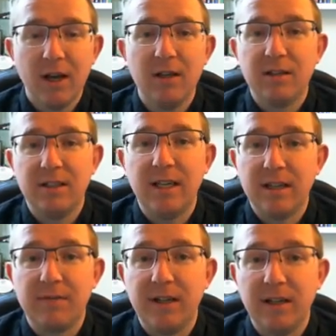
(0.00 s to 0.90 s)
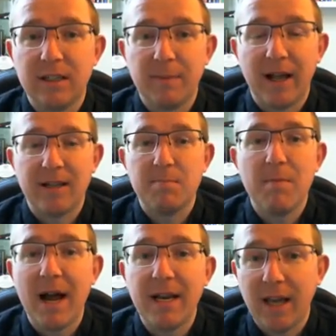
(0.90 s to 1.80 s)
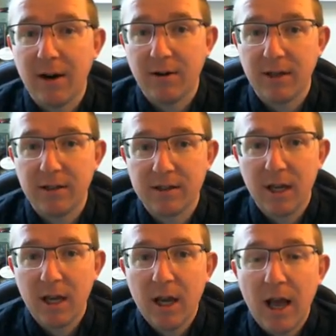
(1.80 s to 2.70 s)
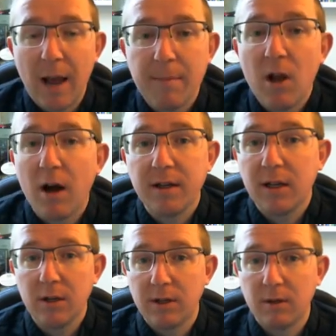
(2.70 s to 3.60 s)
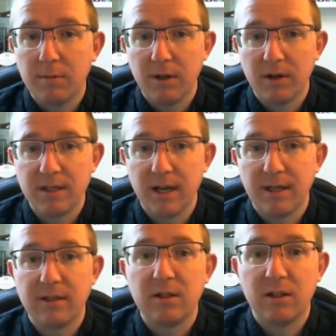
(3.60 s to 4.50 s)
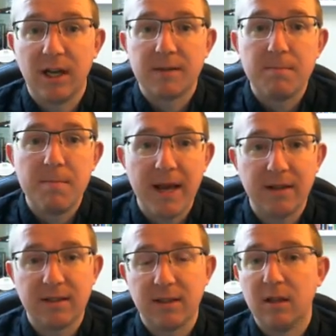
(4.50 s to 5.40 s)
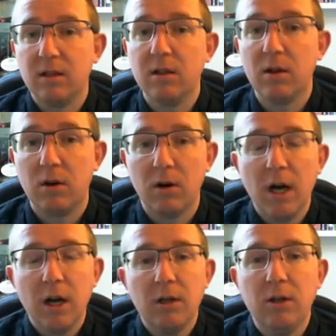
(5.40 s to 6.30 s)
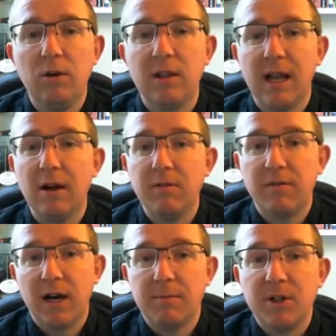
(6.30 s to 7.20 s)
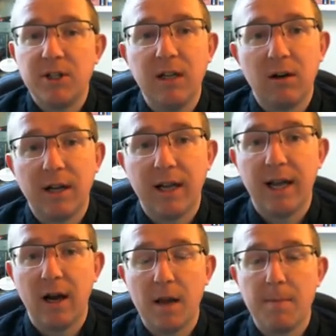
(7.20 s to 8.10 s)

You'll see this field spans many areas, not including computer science, such as medicine, law. You can now find machine learning and AI